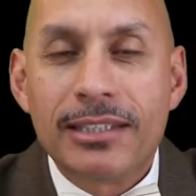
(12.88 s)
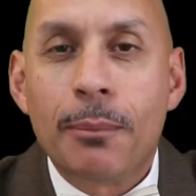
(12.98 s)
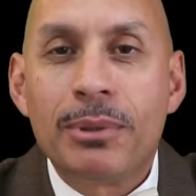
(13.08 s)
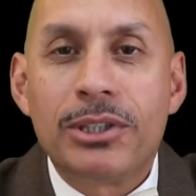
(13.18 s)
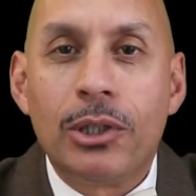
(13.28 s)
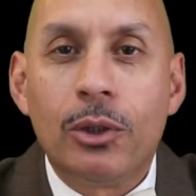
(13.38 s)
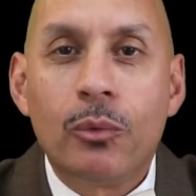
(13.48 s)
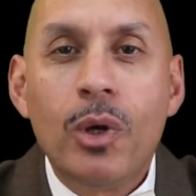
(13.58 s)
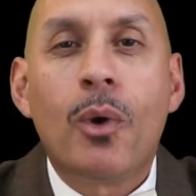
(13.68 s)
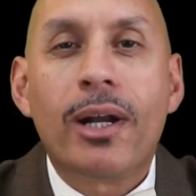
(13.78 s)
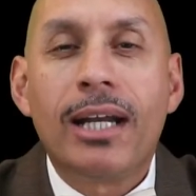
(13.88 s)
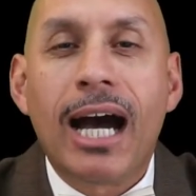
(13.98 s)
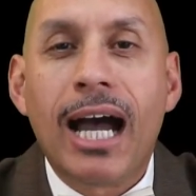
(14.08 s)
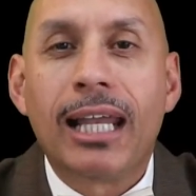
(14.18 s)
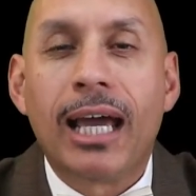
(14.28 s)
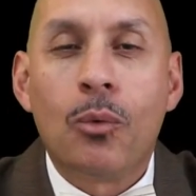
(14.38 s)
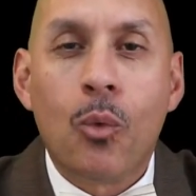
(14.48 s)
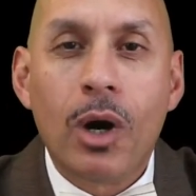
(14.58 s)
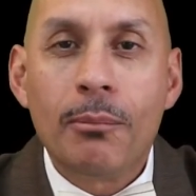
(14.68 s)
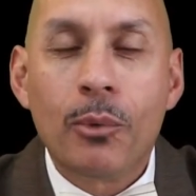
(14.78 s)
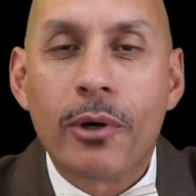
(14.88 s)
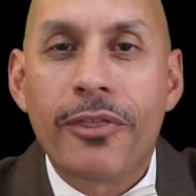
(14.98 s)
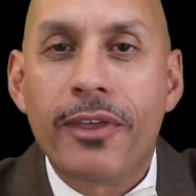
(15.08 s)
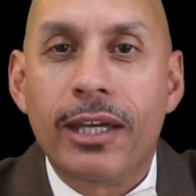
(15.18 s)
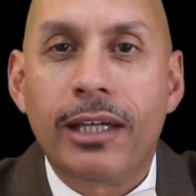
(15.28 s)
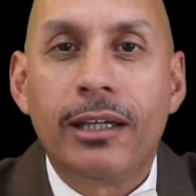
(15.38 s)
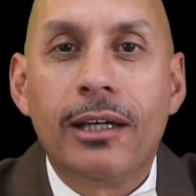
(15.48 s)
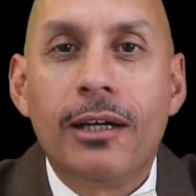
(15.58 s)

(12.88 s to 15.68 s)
episode, we wanted to highlight one more thing